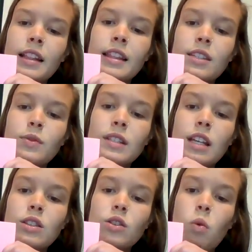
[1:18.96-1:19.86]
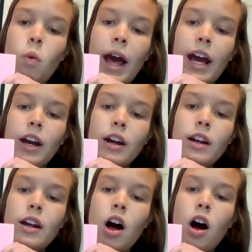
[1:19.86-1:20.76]
This one's a square,
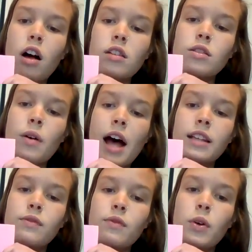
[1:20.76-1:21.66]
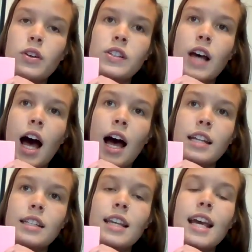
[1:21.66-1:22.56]
also has 4
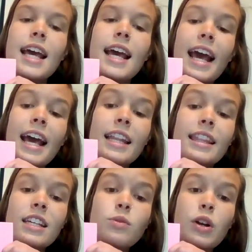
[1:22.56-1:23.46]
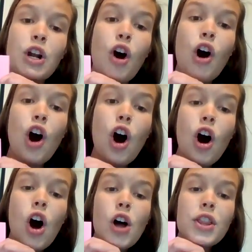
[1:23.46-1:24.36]
sides, and this one,
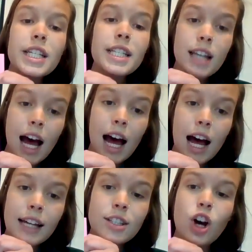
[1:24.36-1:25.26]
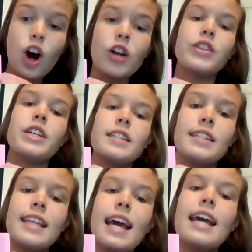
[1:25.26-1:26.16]
all the sides are the
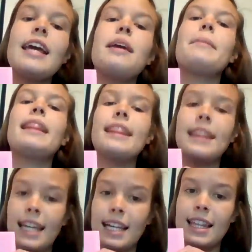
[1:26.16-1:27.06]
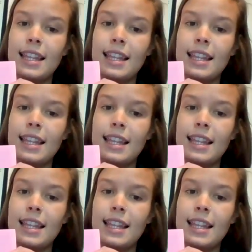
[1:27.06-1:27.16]
same length.